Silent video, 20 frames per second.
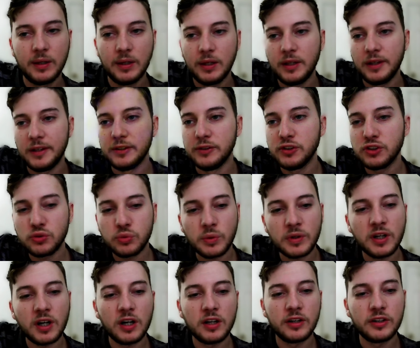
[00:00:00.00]
you just want to
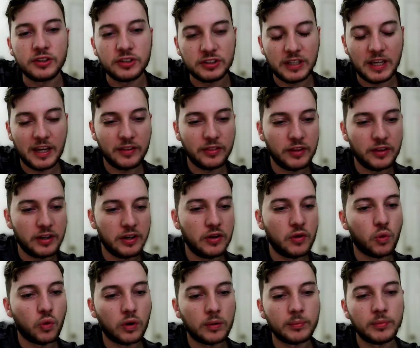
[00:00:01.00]
understand the
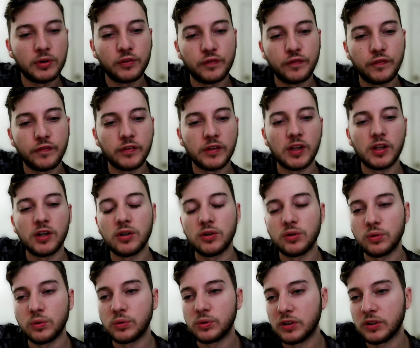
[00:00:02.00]
normal flow
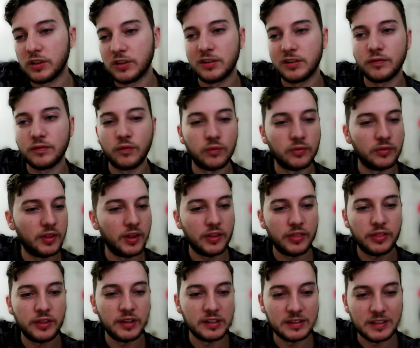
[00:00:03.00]
of the
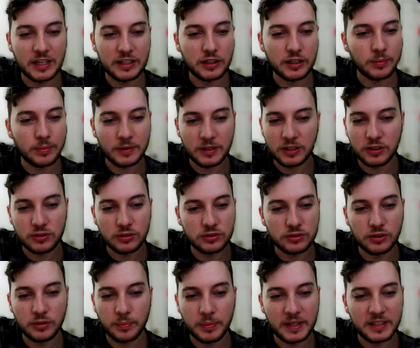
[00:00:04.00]
thing that you're
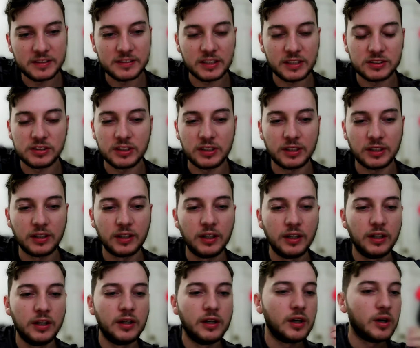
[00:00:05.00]
pen testing,
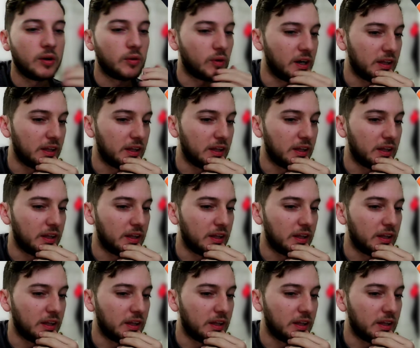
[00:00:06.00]
right?